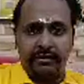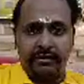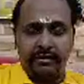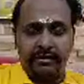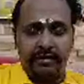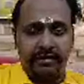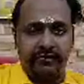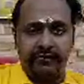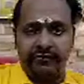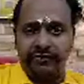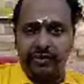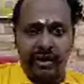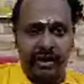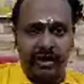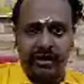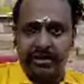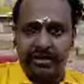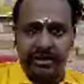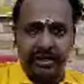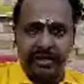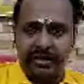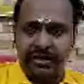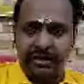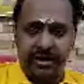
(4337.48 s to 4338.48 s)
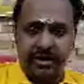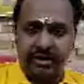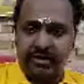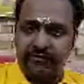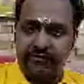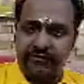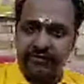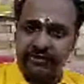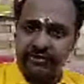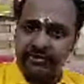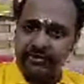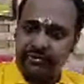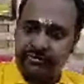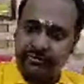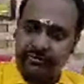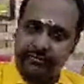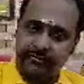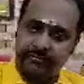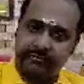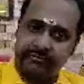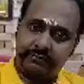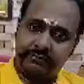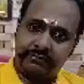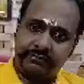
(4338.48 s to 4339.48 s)
If not, they are not a physio.
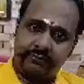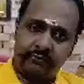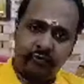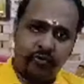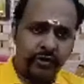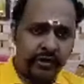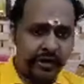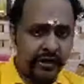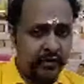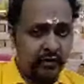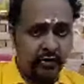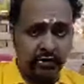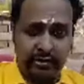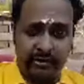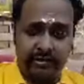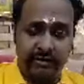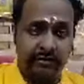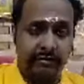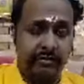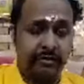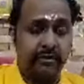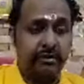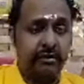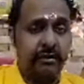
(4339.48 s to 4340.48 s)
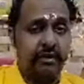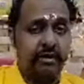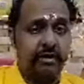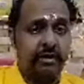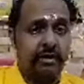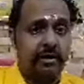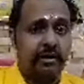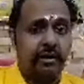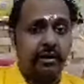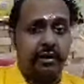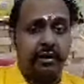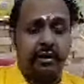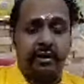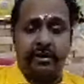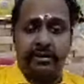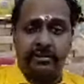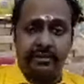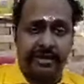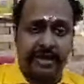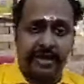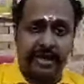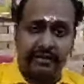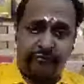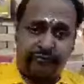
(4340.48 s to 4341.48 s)
Okay, good. Uh,
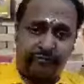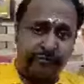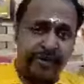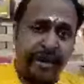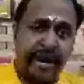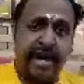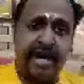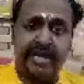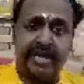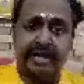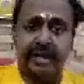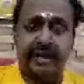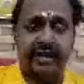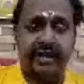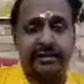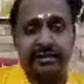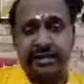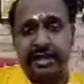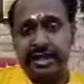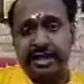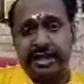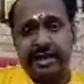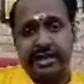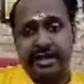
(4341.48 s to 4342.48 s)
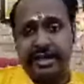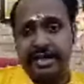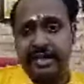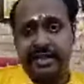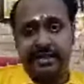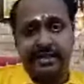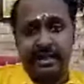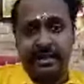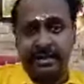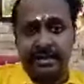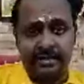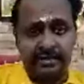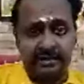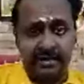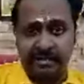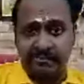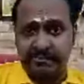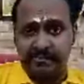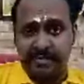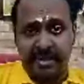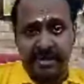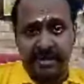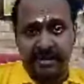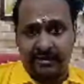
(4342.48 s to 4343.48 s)
they are fat or they are lean, that does not
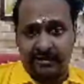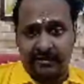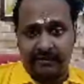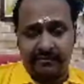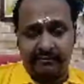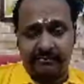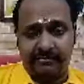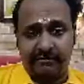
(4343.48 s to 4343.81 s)
matter.